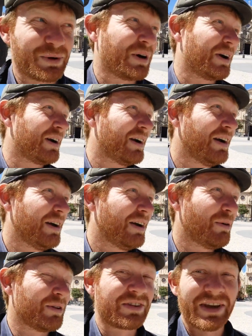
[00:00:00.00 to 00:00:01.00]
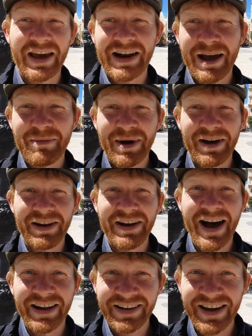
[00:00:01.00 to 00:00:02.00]
were. Once again, I'm
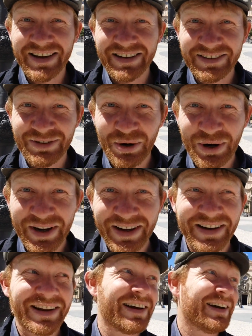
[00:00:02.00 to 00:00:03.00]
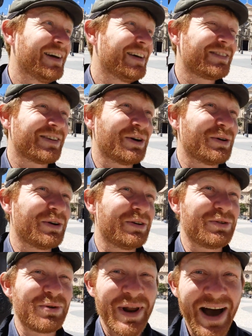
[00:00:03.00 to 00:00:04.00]
not a historian, so
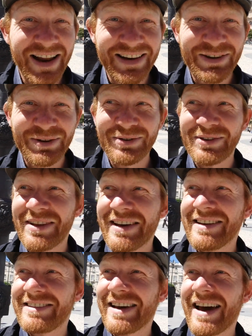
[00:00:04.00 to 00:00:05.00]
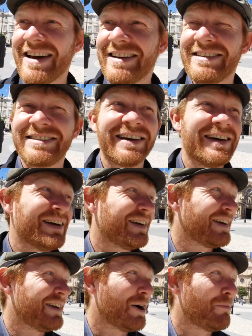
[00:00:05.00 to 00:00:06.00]
do not use this as,
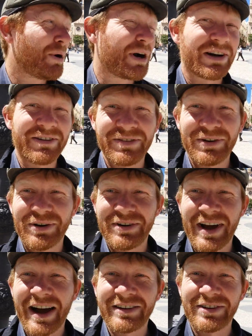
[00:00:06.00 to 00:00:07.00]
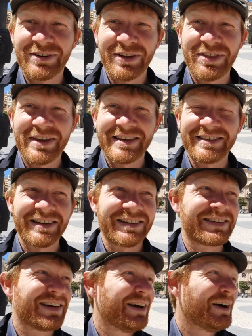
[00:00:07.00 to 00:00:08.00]
part of your doctoral
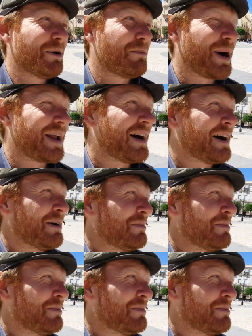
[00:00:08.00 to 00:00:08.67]
thesis. But